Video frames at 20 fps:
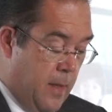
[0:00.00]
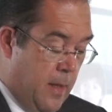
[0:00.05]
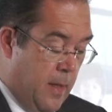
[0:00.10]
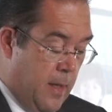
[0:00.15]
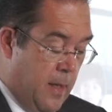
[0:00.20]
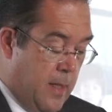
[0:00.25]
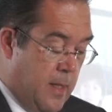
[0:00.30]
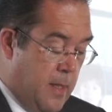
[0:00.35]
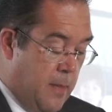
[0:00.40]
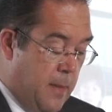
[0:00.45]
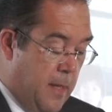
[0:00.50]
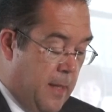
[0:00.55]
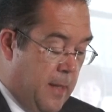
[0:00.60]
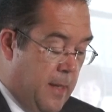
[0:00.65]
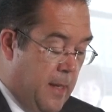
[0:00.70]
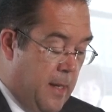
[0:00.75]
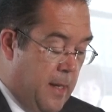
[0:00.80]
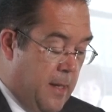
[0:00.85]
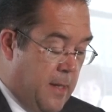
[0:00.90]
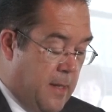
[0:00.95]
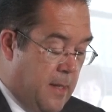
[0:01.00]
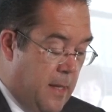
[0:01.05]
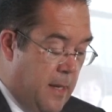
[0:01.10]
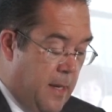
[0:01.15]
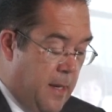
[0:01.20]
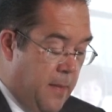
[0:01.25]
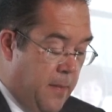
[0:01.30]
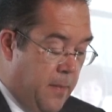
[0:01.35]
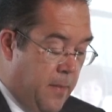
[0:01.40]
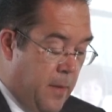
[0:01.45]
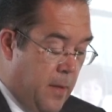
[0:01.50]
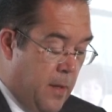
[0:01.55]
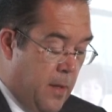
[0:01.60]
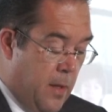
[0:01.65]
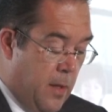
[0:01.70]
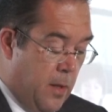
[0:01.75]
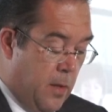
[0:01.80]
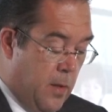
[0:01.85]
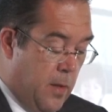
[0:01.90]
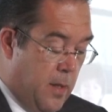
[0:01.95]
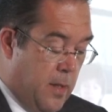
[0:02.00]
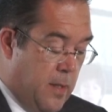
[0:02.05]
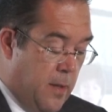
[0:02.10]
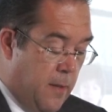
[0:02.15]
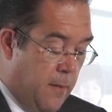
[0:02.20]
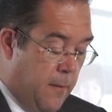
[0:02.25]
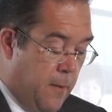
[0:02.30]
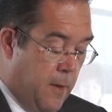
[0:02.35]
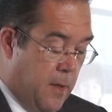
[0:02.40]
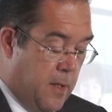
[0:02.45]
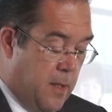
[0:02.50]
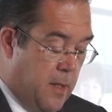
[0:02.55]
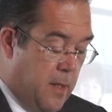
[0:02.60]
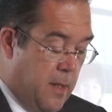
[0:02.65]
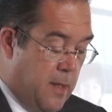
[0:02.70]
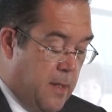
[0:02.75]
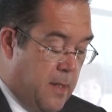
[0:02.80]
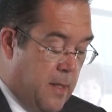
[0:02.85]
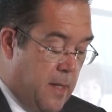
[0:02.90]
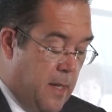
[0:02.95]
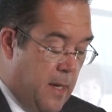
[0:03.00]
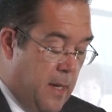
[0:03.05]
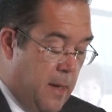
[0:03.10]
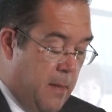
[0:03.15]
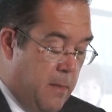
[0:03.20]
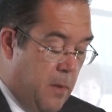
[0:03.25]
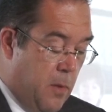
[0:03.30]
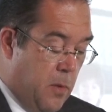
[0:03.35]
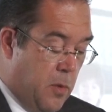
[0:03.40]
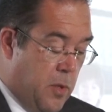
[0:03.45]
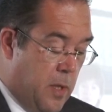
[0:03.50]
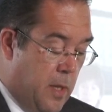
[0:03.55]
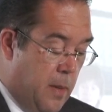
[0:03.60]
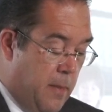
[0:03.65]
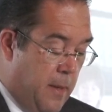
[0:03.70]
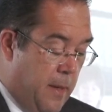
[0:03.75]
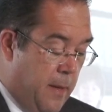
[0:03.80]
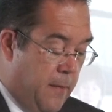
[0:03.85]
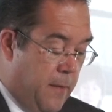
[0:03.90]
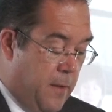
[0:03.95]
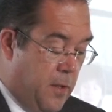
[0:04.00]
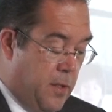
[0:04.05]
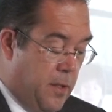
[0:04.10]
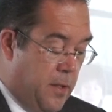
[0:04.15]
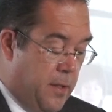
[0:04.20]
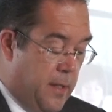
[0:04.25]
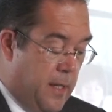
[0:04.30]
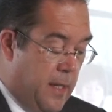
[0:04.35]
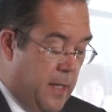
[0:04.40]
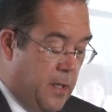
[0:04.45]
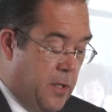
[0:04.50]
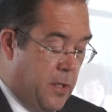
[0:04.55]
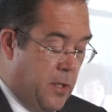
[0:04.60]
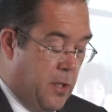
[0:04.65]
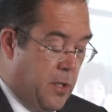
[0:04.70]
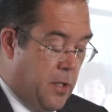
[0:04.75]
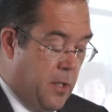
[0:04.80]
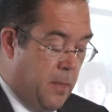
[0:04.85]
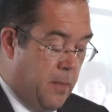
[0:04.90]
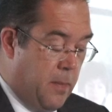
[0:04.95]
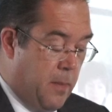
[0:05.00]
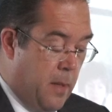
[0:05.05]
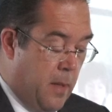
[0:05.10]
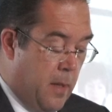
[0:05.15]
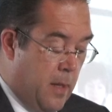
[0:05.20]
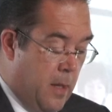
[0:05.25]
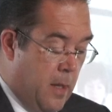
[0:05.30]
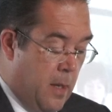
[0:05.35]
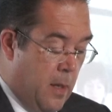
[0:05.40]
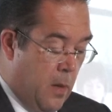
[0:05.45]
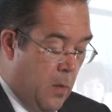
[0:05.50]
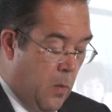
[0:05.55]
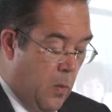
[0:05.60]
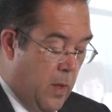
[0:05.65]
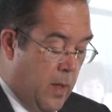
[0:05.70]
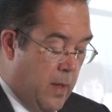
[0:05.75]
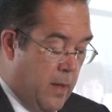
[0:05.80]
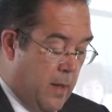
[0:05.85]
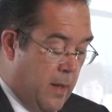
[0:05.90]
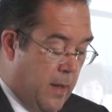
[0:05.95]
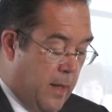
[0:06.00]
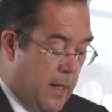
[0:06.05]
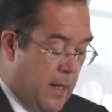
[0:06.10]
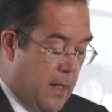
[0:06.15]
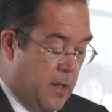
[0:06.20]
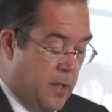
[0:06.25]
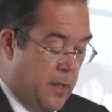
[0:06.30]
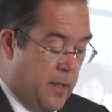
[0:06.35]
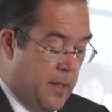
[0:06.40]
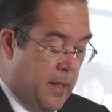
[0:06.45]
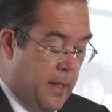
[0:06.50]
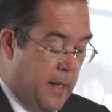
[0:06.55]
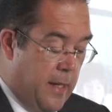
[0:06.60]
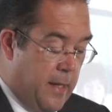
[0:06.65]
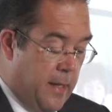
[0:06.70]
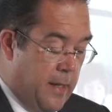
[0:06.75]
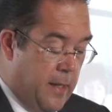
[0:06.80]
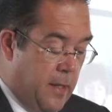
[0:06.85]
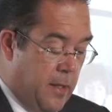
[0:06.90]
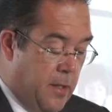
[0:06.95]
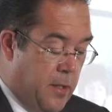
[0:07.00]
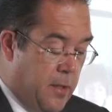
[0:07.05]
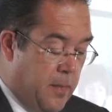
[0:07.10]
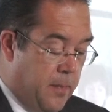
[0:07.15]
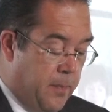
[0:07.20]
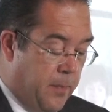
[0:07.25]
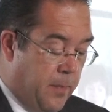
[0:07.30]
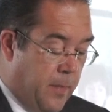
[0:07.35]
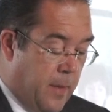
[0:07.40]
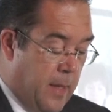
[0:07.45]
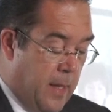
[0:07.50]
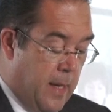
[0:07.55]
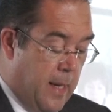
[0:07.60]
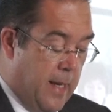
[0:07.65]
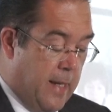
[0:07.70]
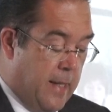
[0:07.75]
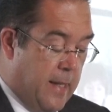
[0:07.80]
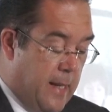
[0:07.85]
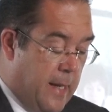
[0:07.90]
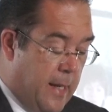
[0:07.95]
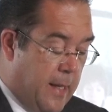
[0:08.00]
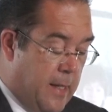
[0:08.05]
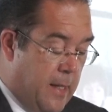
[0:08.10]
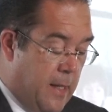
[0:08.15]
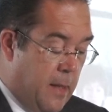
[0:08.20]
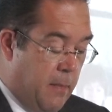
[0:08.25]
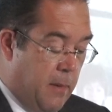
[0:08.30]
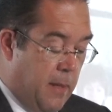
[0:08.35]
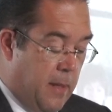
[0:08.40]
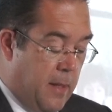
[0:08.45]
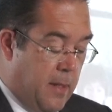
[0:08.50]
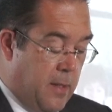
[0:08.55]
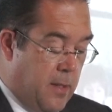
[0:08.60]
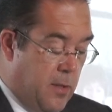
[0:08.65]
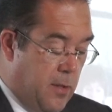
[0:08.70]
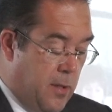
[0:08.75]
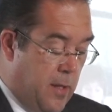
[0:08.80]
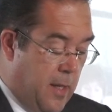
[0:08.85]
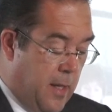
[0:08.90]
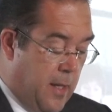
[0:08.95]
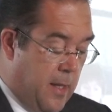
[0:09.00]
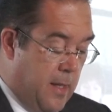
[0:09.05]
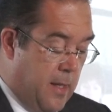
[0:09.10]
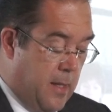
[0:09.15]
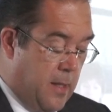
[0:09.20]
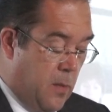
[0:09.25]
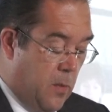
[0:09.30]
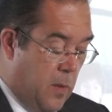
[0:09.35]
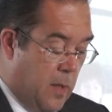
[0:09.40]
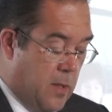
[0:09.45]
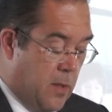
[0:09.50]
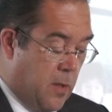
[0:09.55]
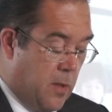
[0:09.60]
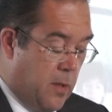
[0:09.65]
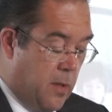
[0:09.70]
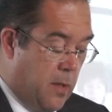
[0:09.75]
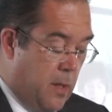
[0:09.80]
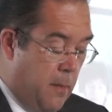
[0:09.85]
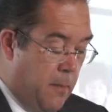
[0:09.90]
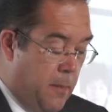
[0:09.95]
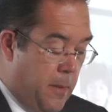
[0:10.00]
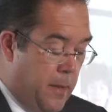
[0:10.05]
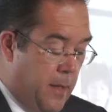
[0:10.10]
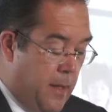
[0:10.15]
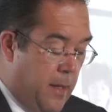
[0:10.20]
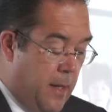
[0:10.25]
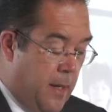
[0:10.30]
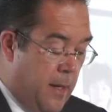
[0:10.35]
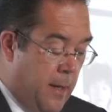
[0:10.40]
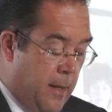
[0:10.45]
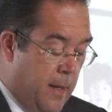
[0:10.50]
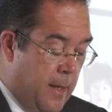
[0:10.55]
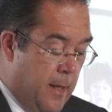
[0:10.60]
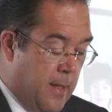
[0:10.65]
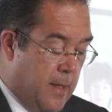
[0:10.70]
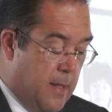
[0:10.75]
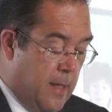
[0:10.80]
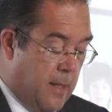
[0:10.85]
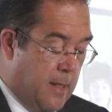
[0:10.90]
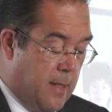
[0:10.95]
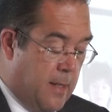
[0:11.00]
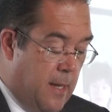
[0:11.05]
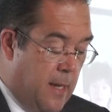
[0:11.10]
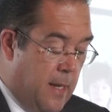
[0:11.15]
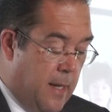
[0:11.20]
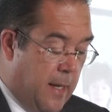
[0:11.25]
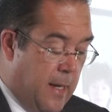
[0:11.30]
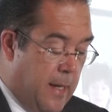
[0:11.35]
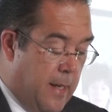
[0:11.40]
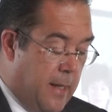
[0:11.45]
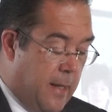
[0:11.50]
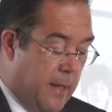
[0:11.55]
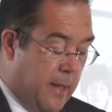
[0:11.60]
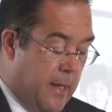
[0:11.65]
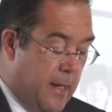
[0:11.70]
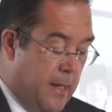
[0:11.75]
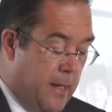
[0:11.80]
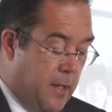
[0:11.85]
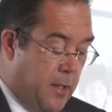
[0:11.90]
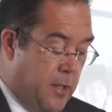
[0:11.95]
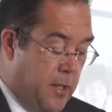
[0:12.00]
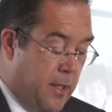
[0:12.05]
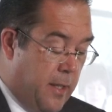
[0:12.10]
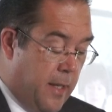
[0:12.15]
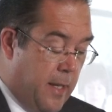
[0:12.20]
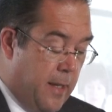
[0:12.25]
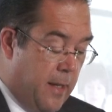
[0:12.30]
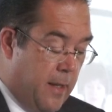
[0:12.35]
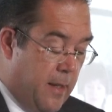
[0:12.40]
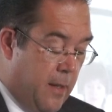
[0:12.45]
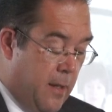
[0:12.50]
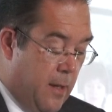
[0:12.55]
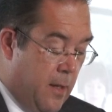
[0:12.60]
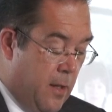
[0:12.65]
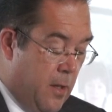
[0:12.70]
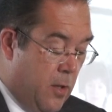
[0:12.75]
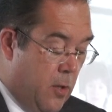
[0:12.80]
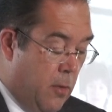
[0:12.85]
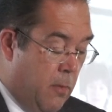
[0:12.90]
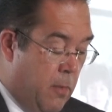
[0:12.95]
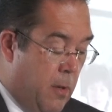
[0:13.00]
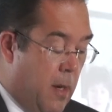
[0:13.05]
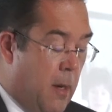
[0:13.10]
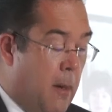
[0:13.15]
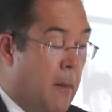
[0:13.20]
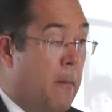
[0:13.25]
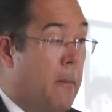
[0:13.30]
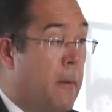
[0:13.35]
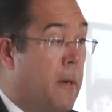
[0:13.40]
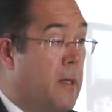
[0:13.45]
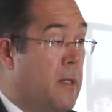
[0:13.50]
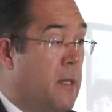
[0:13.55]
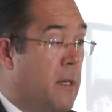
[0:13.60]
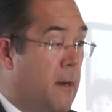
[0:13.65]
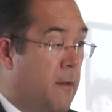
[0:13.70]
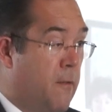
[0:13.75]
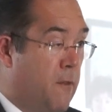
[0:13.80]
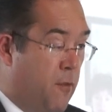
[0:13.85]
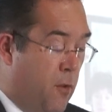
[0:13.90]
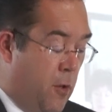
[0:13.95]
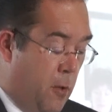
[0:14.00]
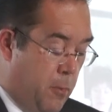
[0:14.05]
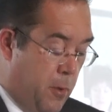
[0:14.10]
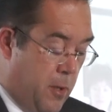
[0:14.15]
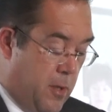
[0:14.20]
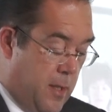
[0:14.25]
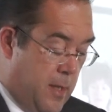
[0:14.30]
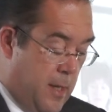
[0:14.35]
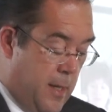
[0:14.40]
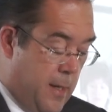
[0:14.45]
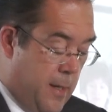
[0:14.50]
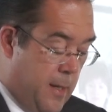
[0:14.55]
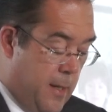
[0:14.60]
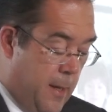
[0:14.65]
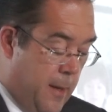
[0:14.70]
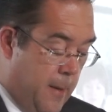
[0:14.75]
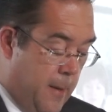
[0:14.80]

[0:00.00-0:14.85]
Simultaneously, tourism fosters a mutually beneficial relationship with cultural heritage, attracted by its uniqueness whilst contemporarily sustaining and encouraging it to be preserved for posterity.